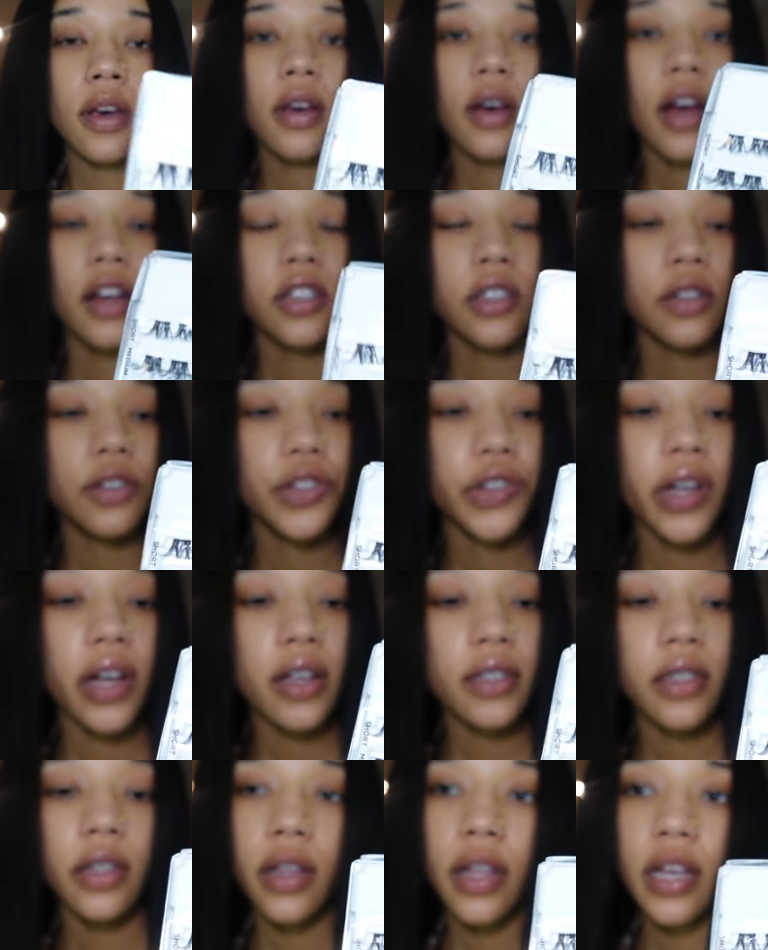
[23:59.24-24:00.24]
I showed you
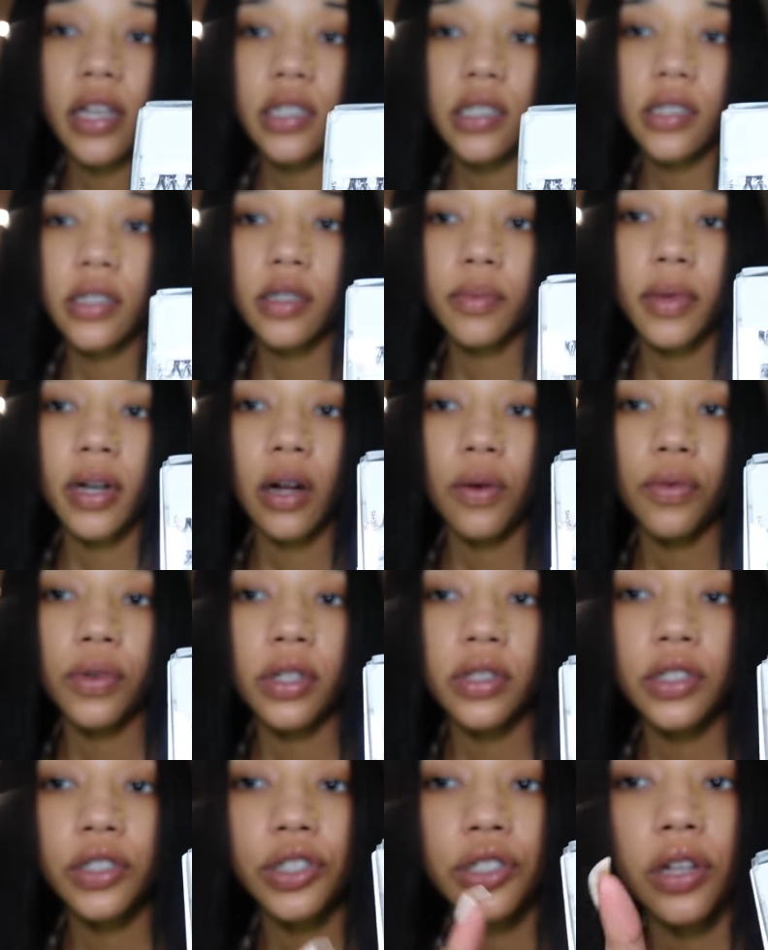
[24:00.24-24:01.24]
guys the lashes, but I
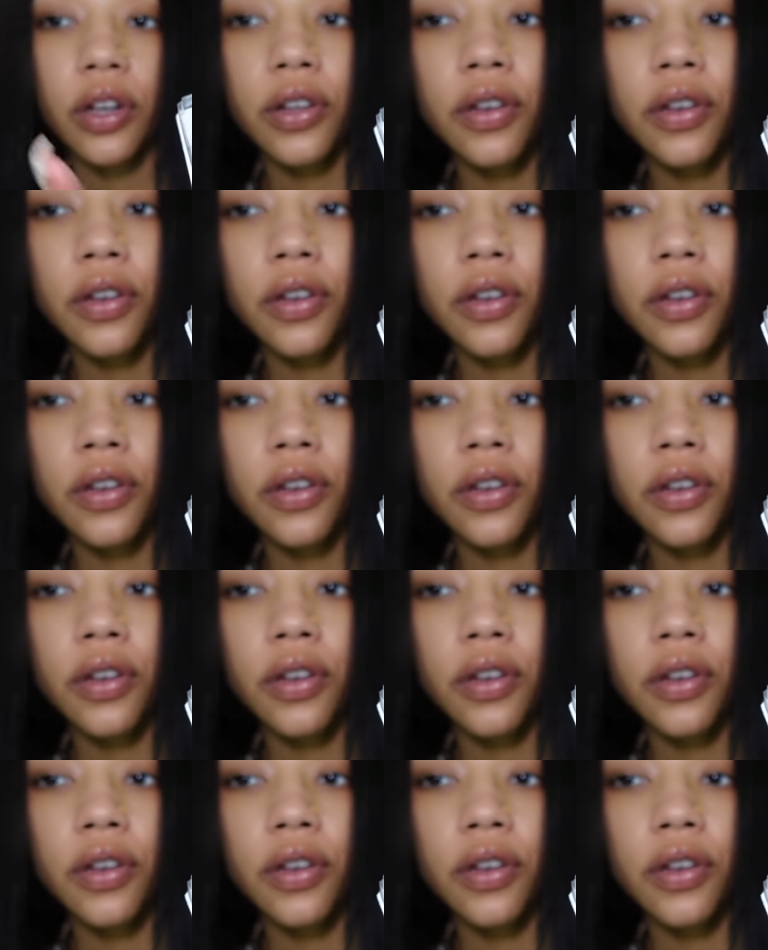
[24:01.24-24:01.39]
wanted to show